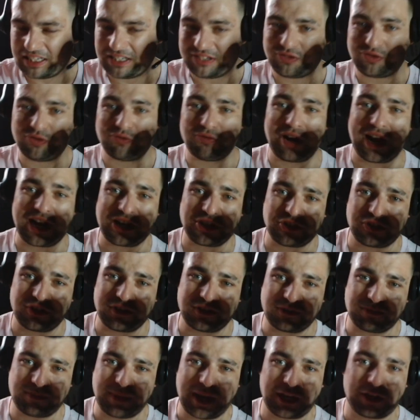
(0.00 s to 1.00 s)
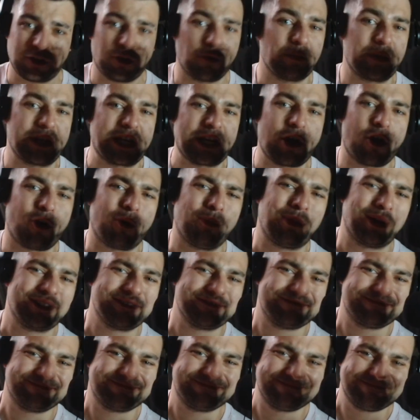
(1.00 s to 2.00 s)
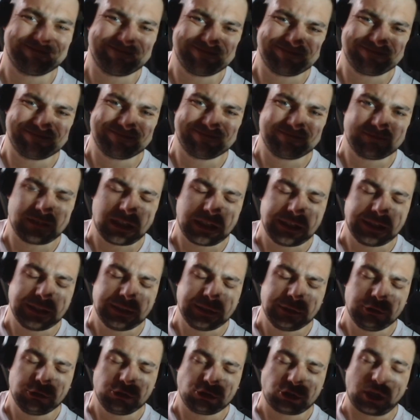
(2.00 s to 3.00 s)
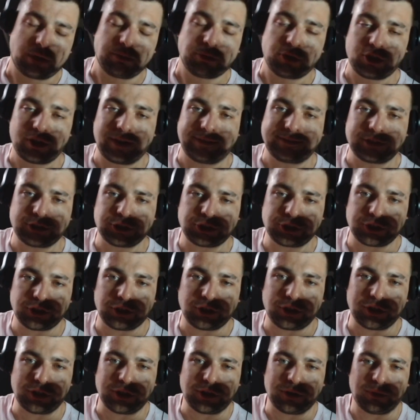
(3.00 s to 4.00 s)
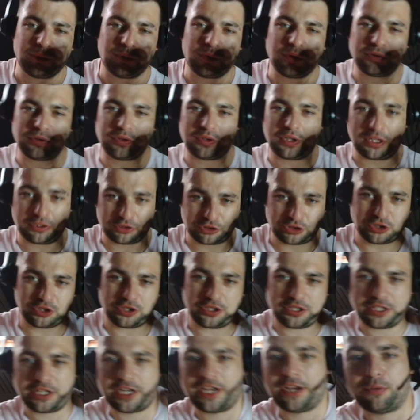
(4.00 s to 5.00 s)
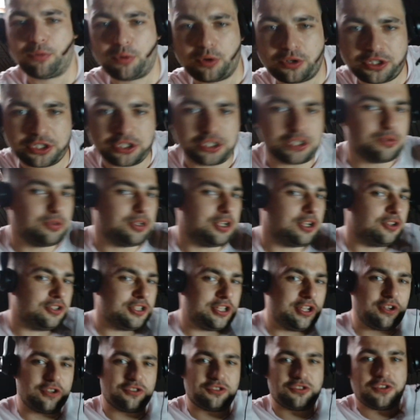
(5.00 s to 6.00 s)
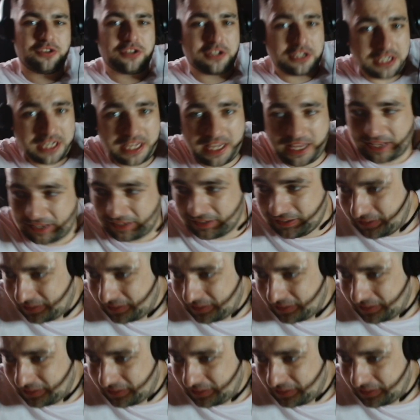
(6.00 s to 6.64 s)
It's the rash that's back on my knob. So I'm going to have to show you. I'll show you now. What did you call yours the other day?